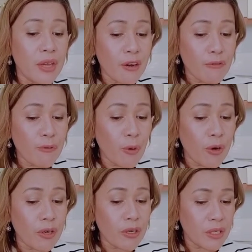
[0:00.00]

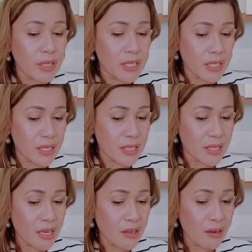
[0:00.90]
Therefore, this is
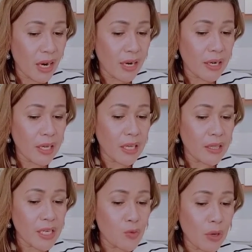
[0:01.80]
singular.
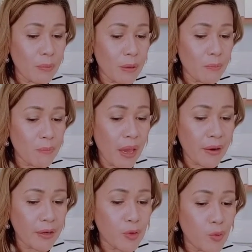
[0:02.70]
This will be
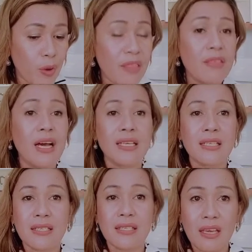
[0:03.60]
paired with a
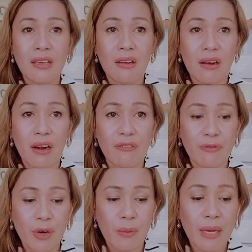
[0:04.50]
singular
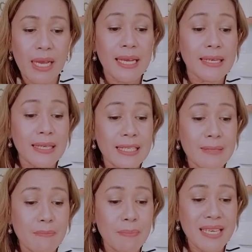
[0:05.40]
verb.
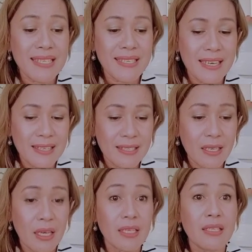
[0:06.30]

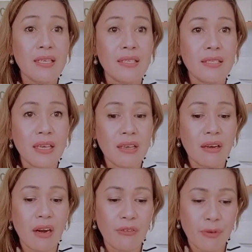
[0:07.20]
Dismisses is a
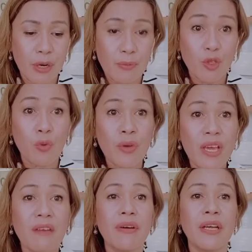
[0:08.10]
singular verb. So,
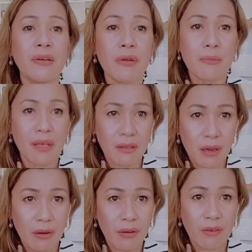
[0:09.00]
we have an agreement
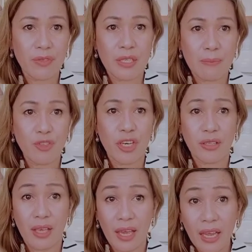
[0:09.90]
here of
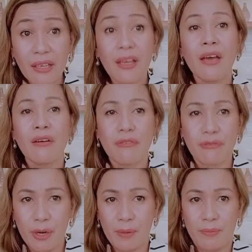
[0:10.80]
subject and
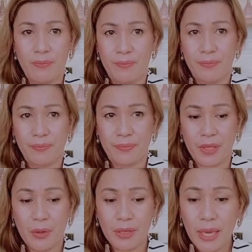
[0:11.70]
verb.
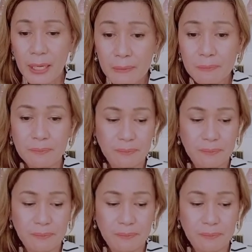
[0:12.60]
Okay?